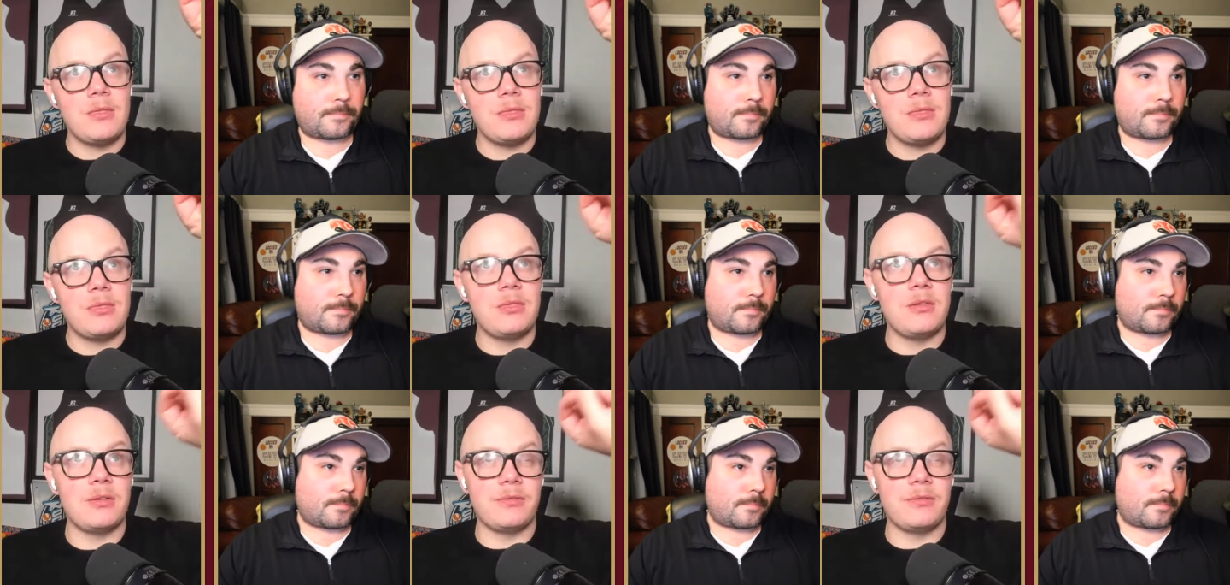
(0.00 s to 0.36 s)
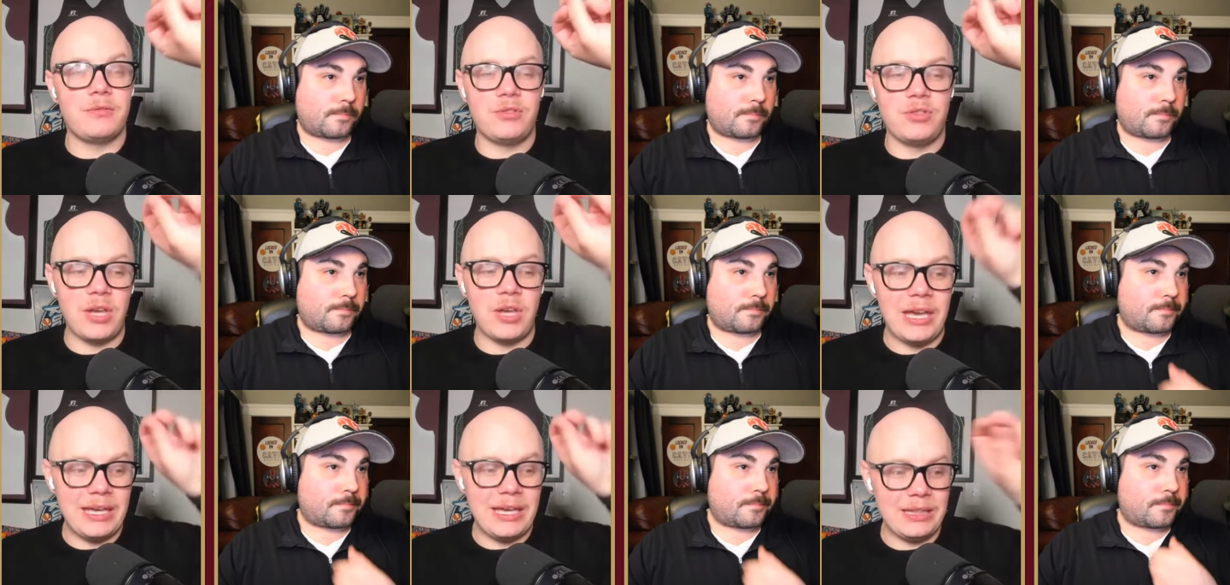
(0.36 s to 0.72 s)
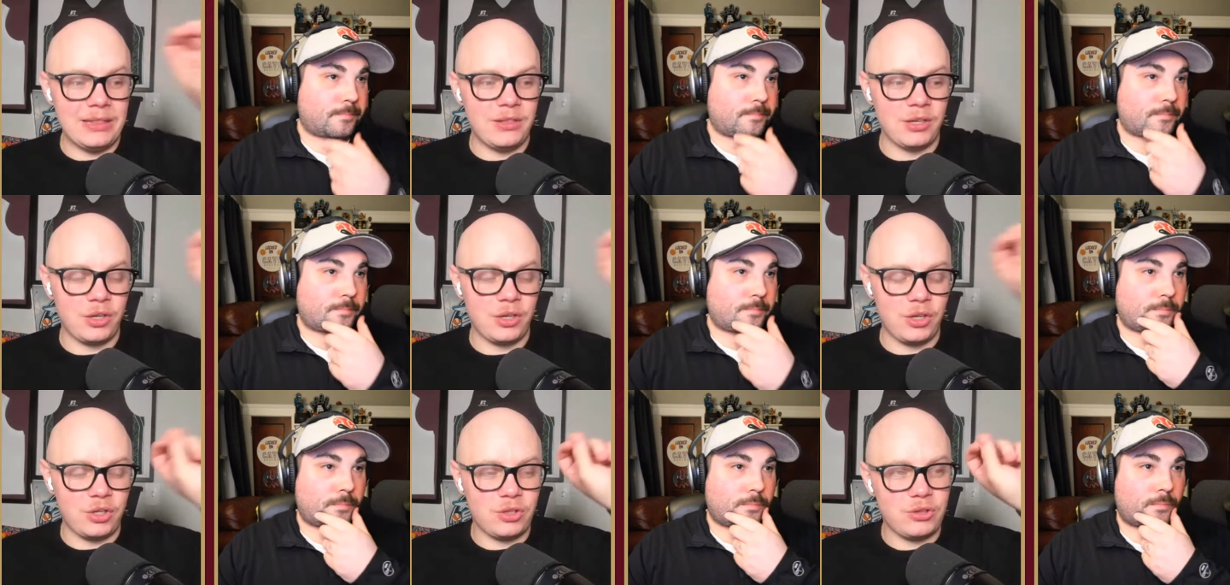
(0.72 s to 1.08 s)
Speaker 1: the the
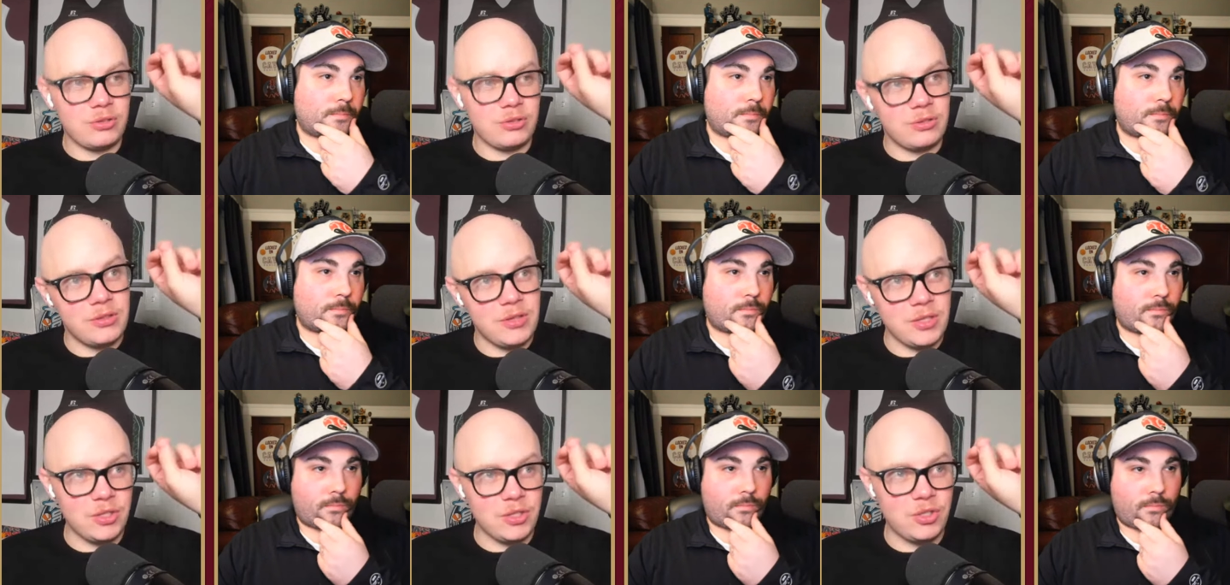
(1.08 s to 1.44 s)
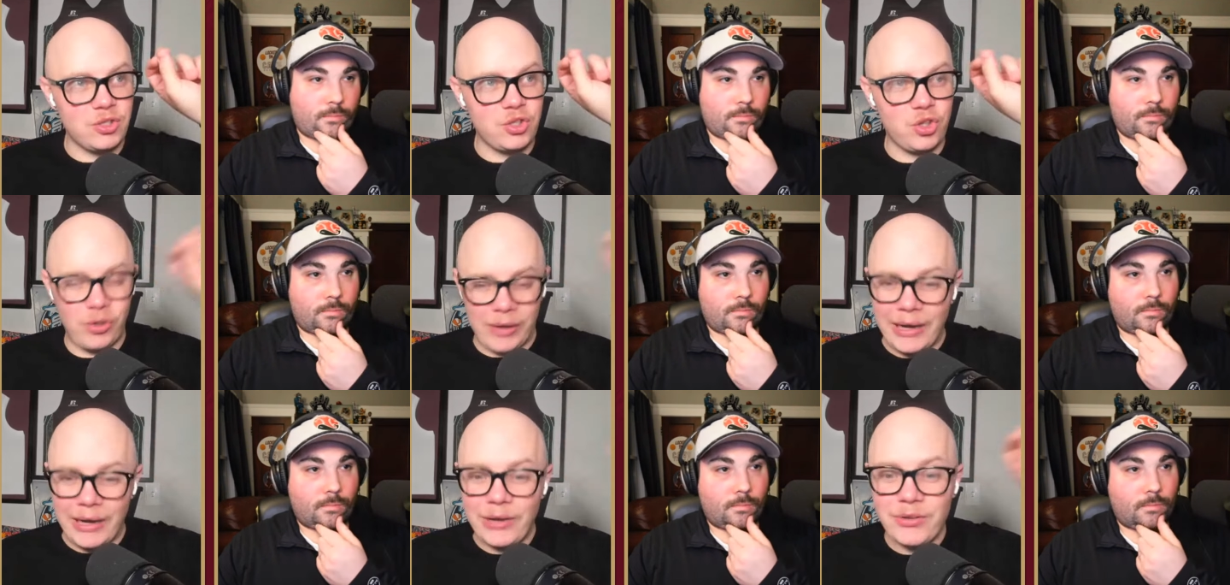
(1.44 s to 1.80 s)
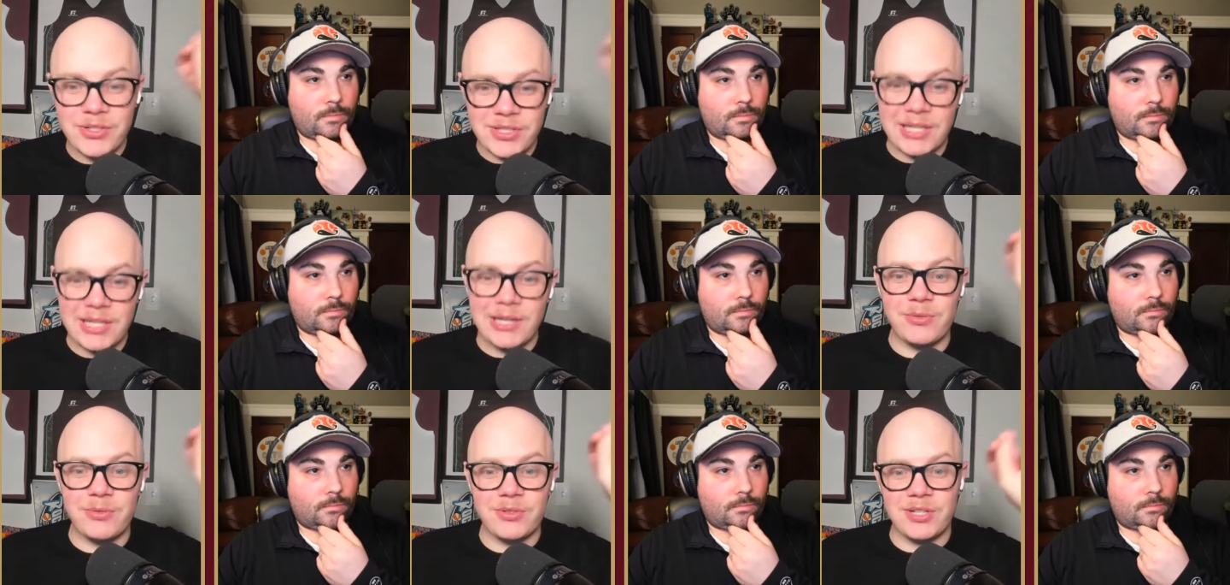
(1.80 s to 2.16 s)
the, the
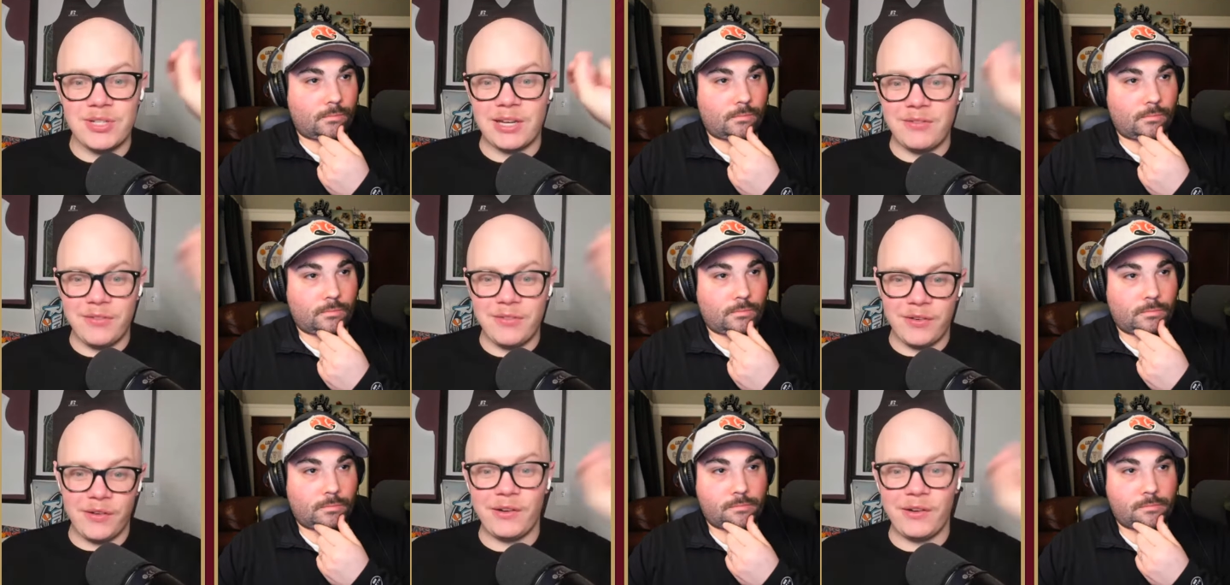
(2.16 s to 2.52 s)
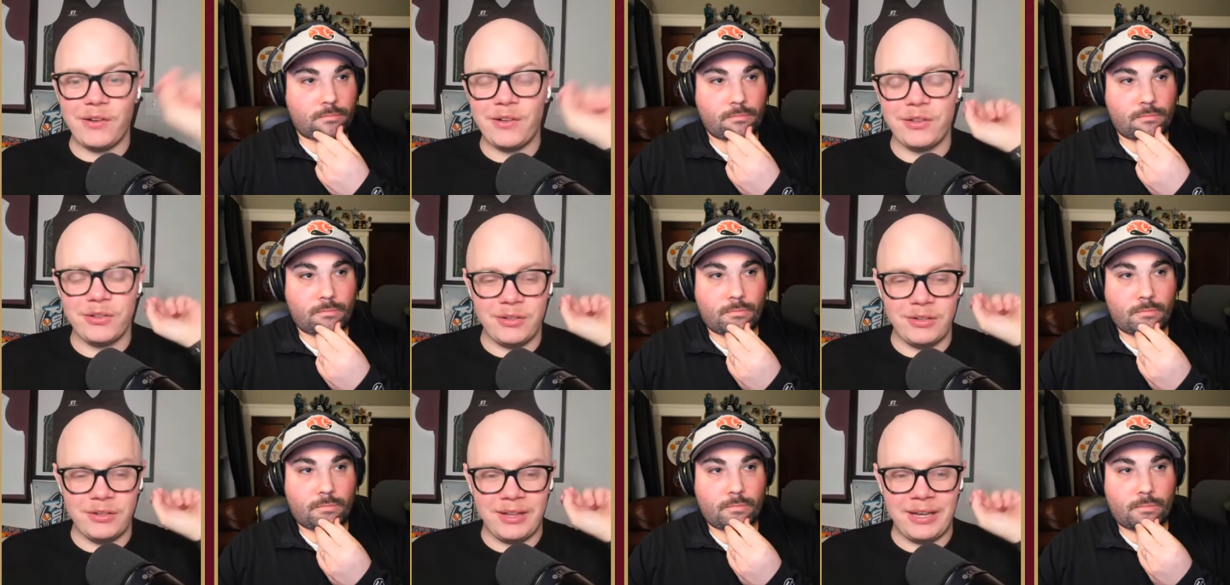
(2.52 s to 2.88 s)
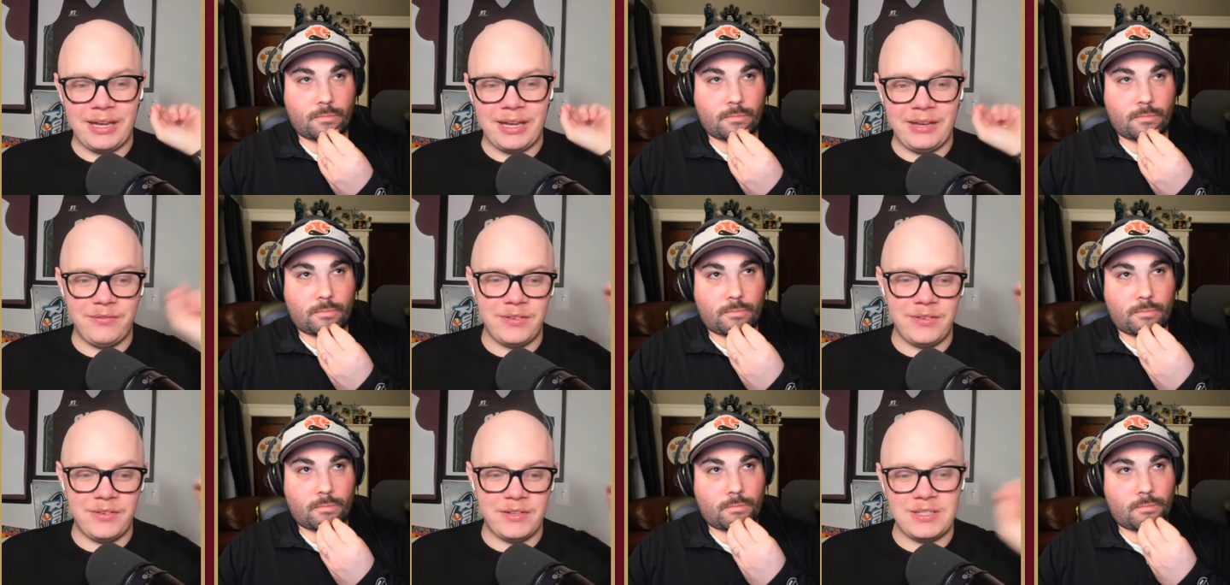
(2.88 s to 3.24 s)
Krause thing was like very clear
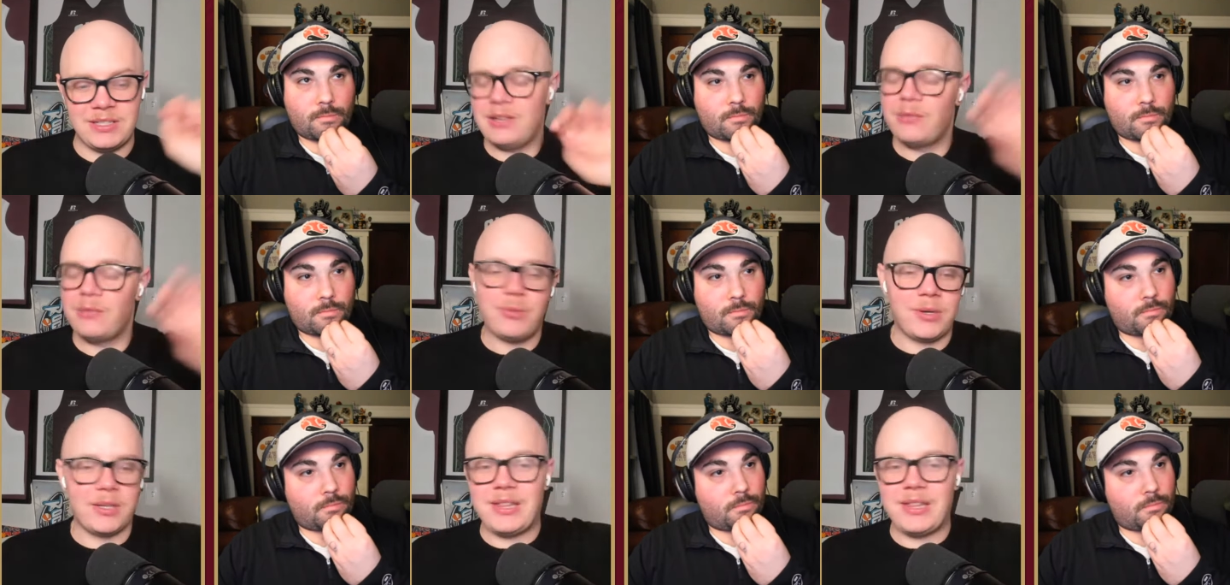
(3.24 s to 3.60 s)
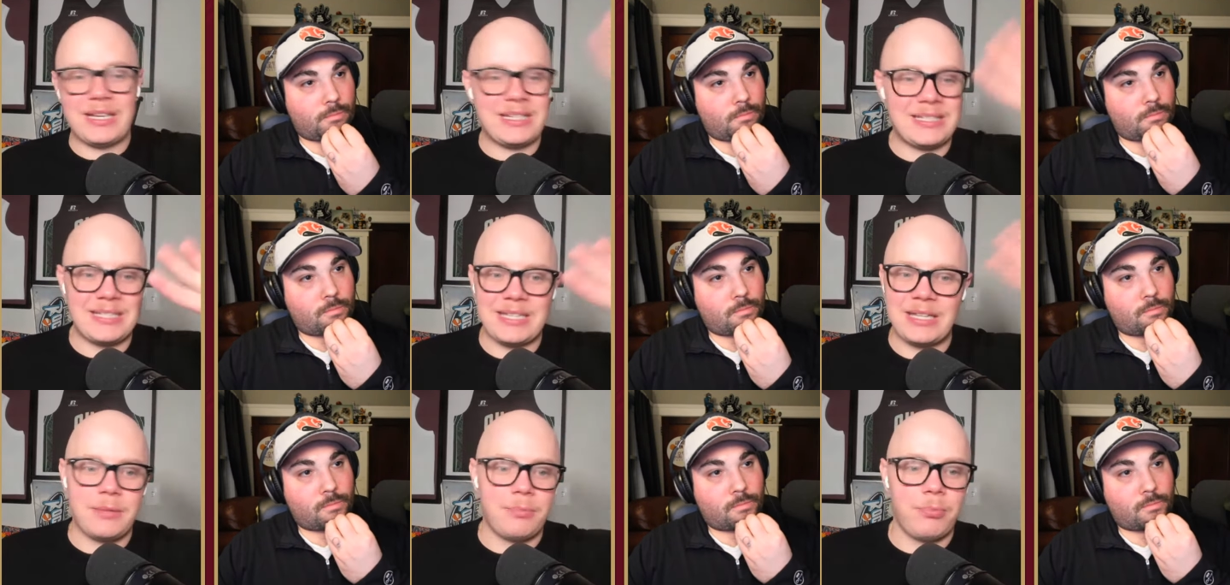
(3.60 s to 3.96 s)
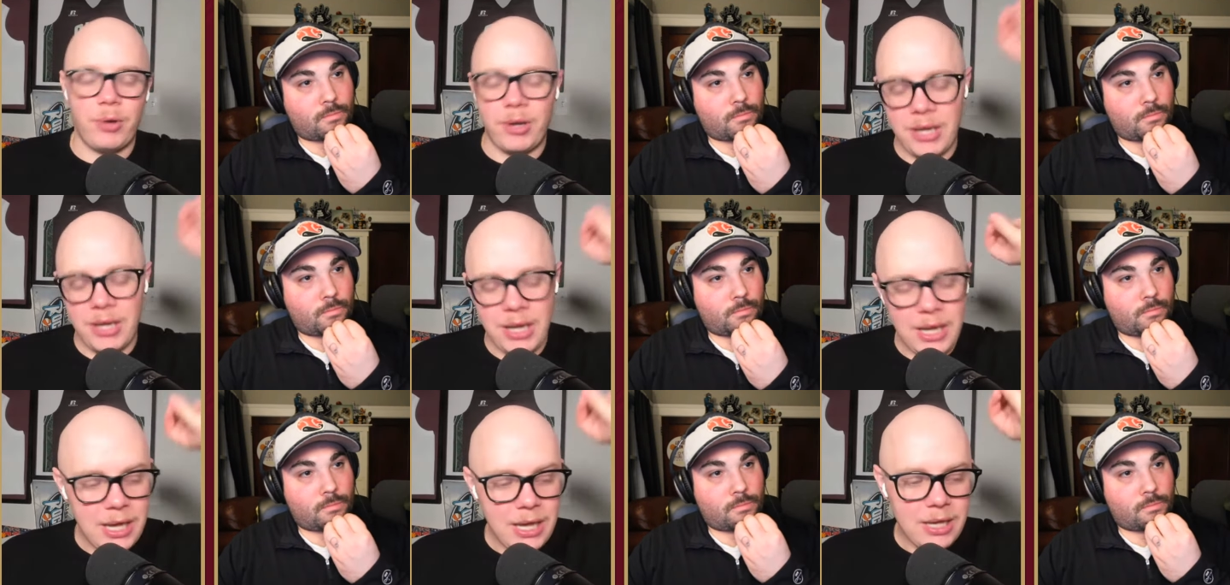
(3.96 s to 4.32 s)
like a fixing. That's not
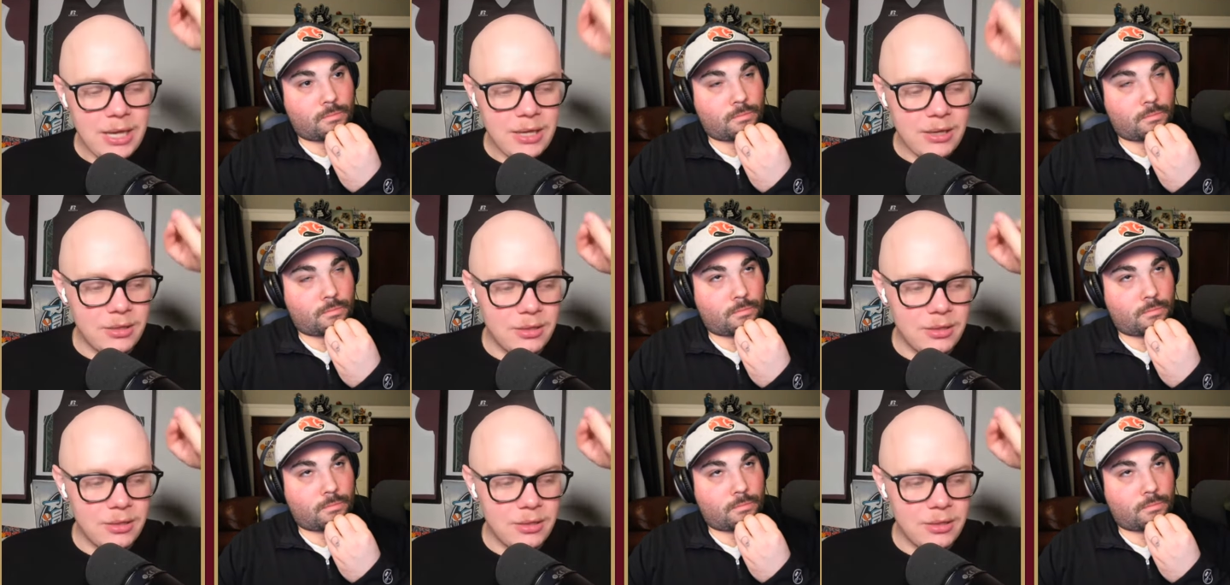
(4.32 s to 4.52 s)
the point.